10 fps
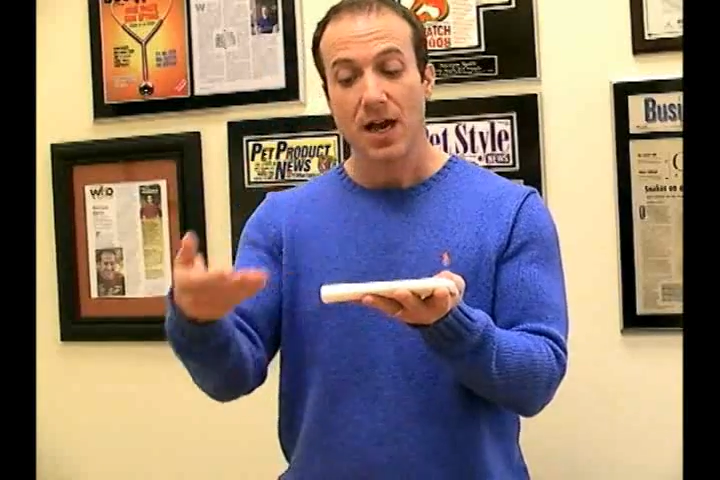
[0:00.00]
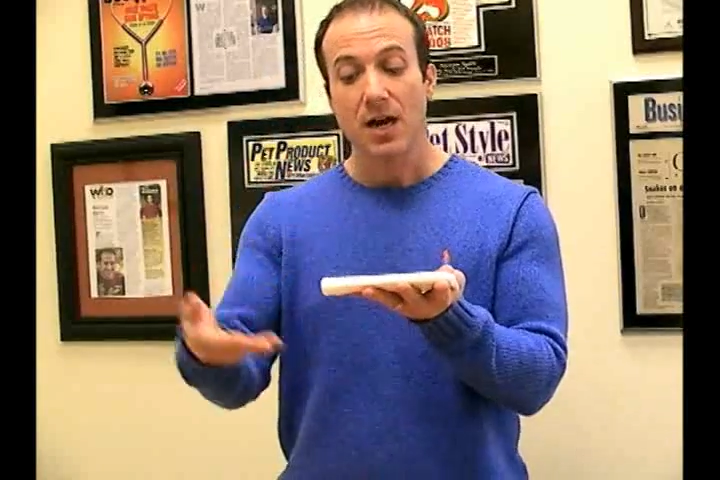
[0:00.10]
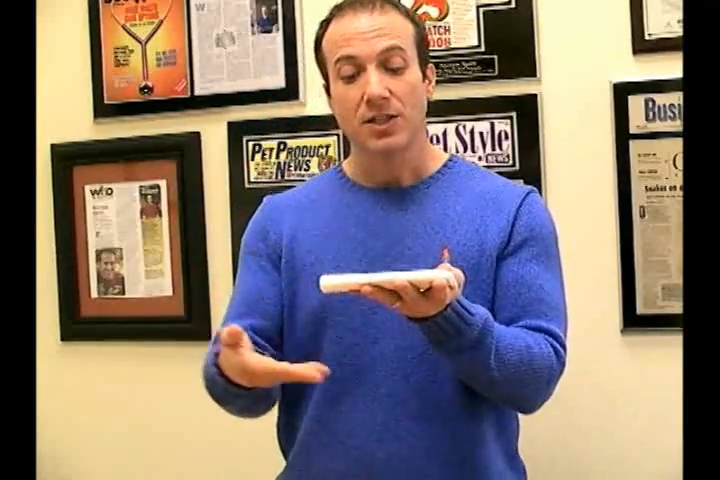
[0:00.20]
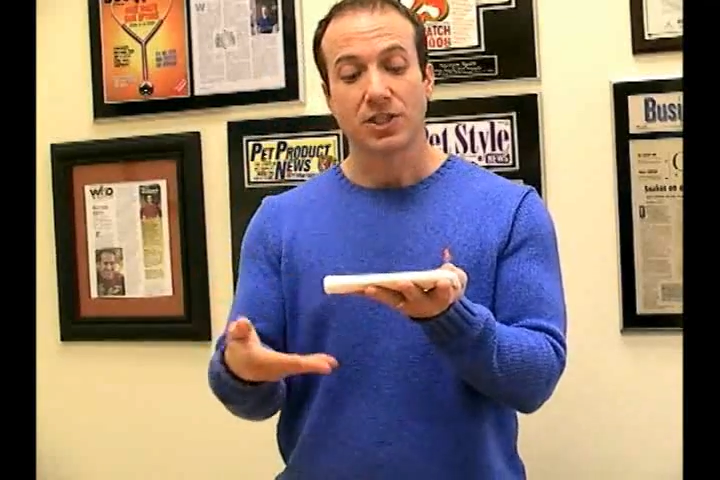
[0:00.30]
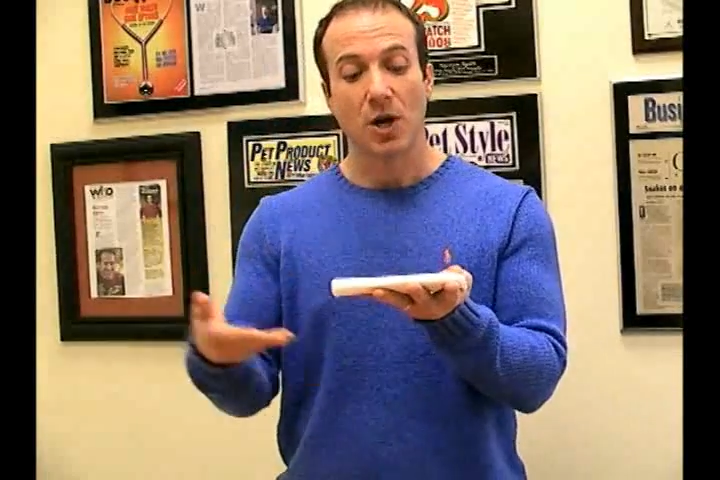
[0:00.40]

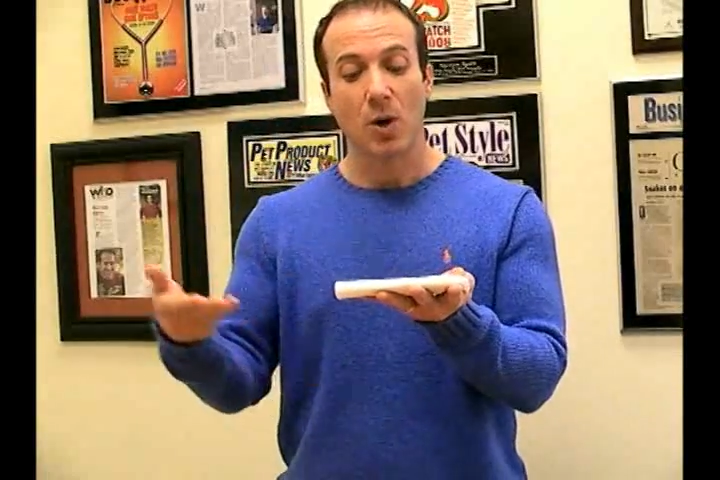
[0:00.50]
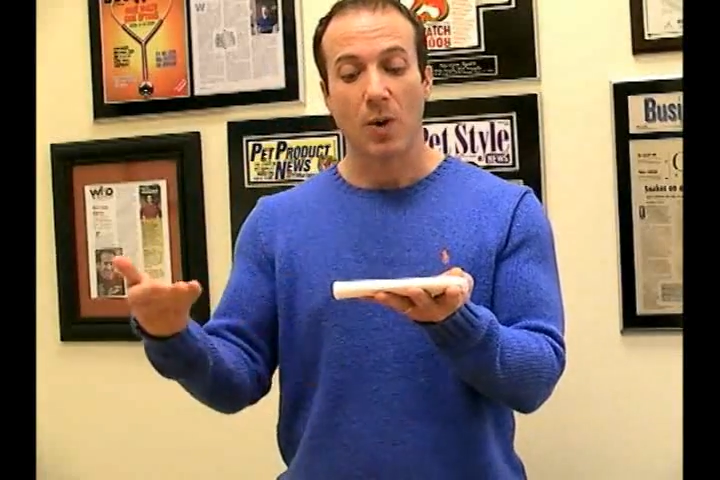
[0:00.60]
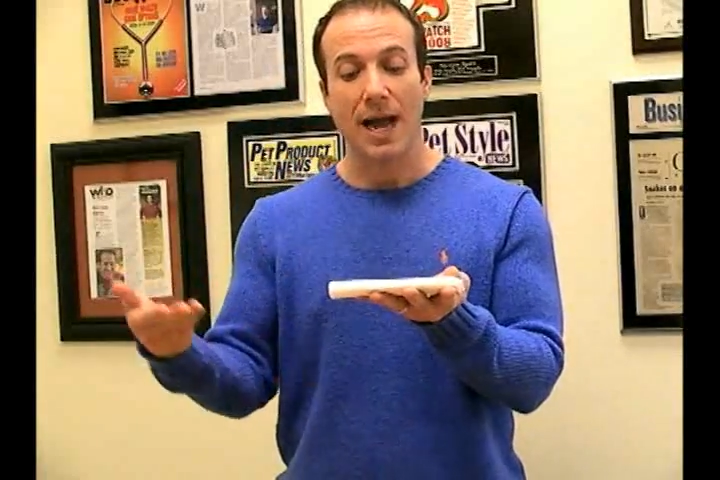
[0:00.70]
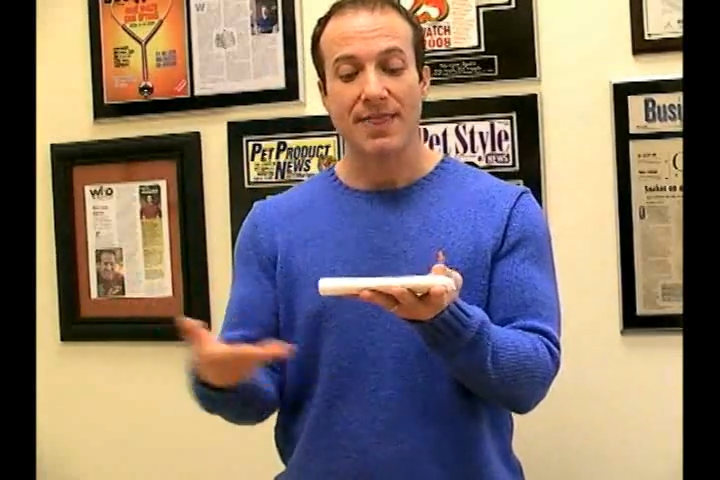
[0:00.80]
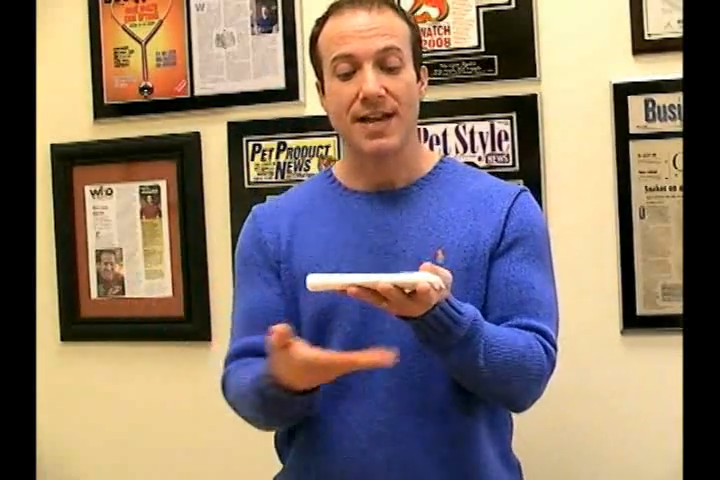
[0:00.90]
So,
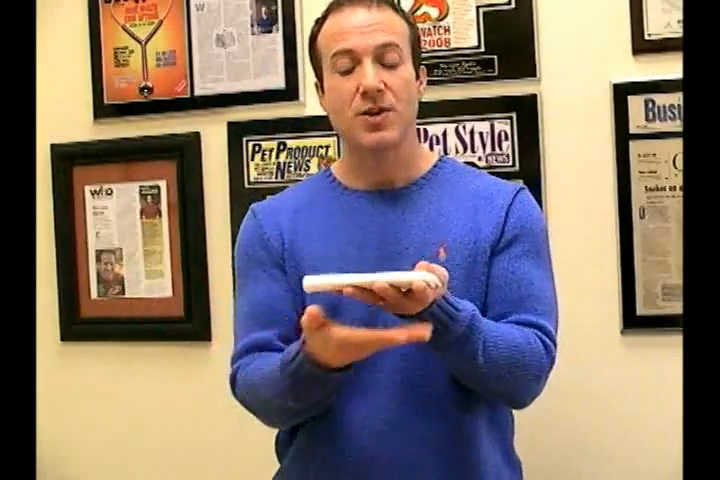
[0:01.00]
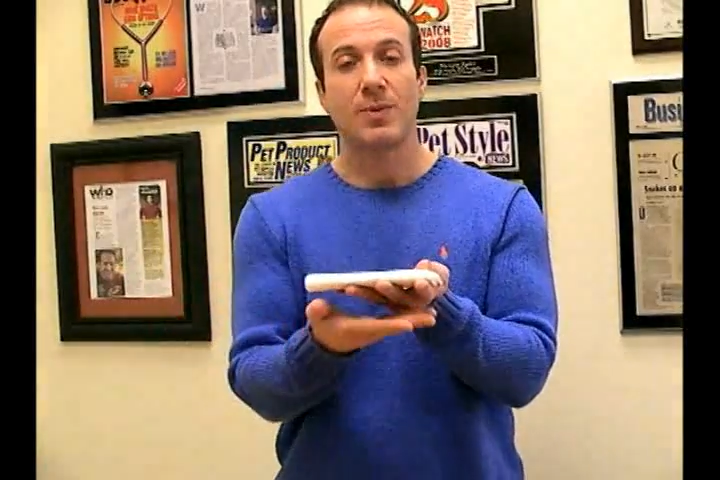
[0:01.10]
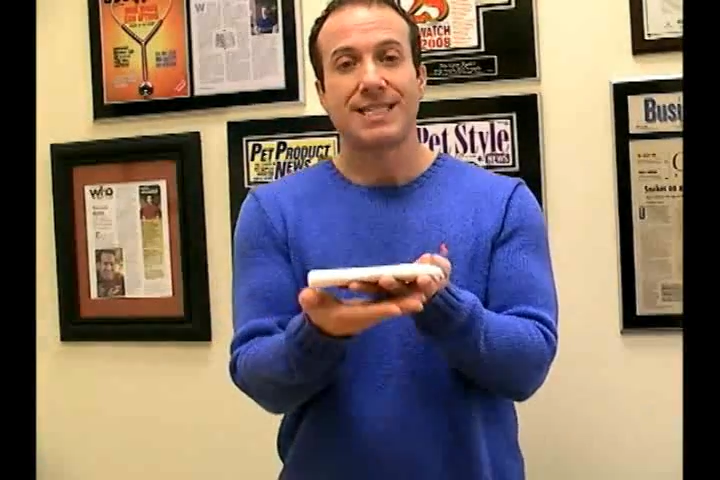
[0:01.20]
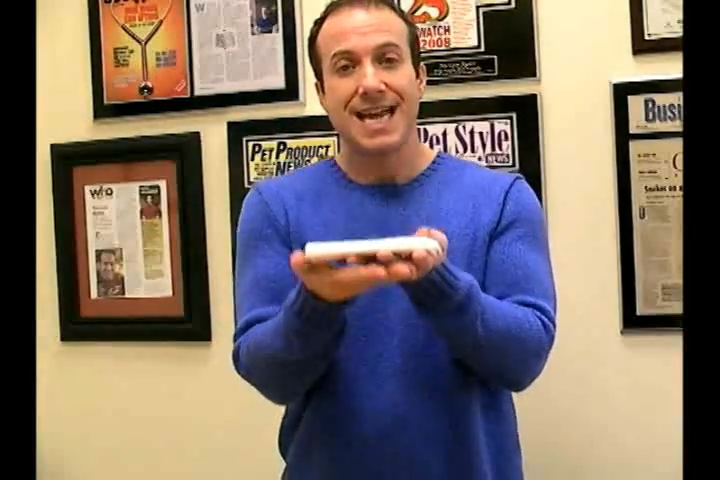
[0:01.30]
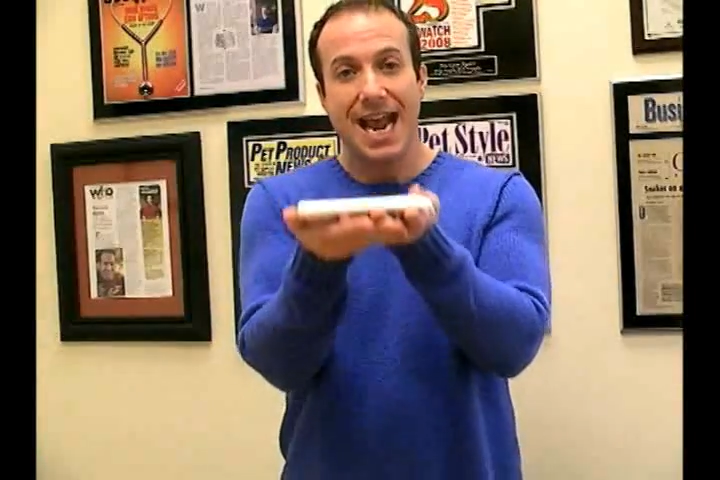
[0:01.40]
and then you
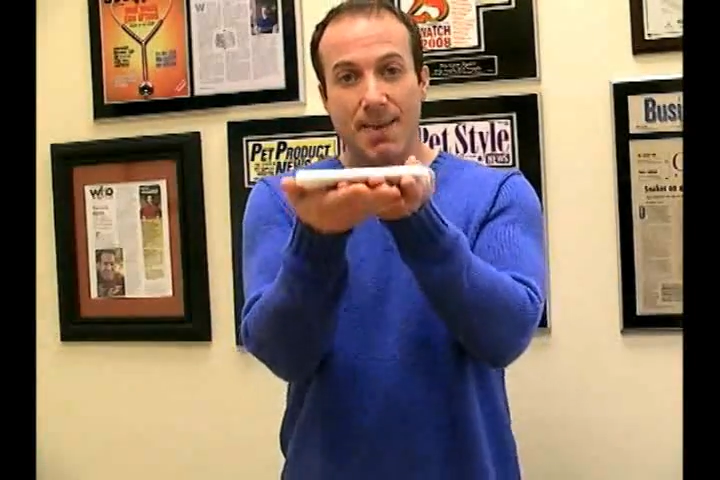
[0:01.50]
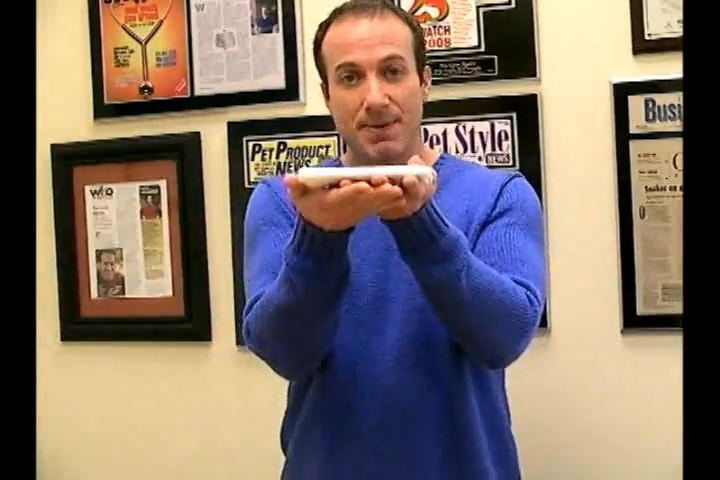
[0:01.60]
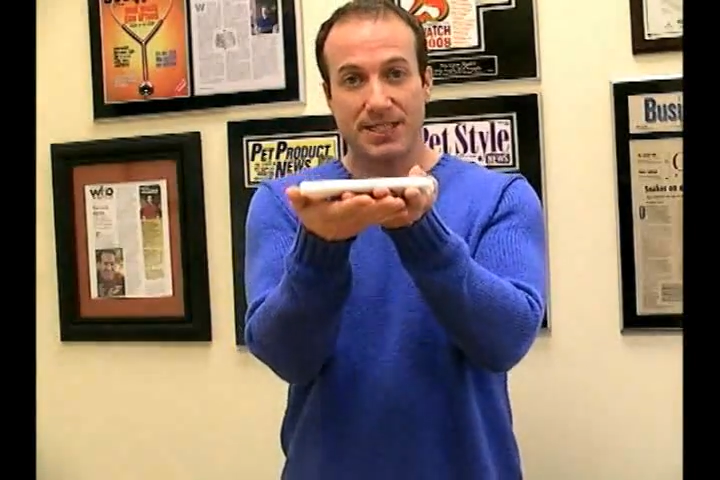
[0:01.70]
would tape it